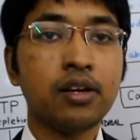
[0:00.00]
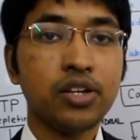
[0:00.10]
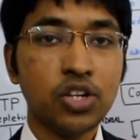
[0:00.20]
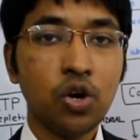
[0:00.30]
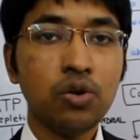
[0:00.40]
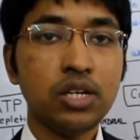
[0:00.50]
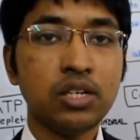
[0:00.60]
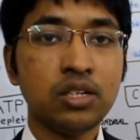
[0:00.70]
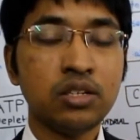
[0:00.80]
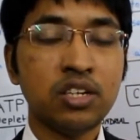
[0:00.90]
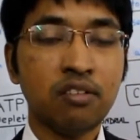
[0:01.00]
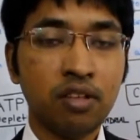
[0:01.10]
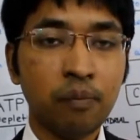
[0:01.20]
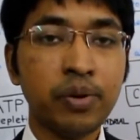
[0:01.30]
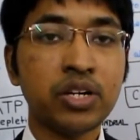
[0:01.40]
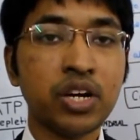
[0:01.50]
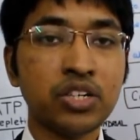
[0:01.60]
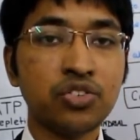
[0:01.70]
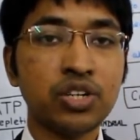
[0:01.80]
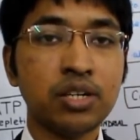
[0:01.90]
In developing
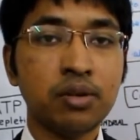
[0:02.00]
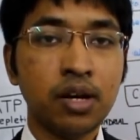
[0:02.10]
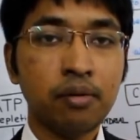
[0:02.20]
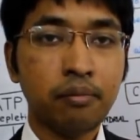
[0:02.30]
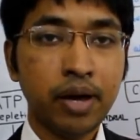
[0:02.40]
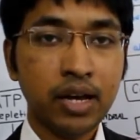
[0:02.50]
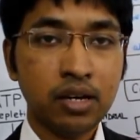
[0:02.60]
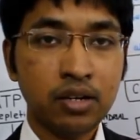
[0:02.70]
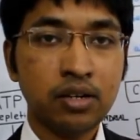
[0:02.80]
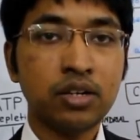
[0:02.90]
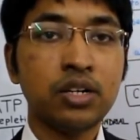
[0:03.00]
country, malnutrition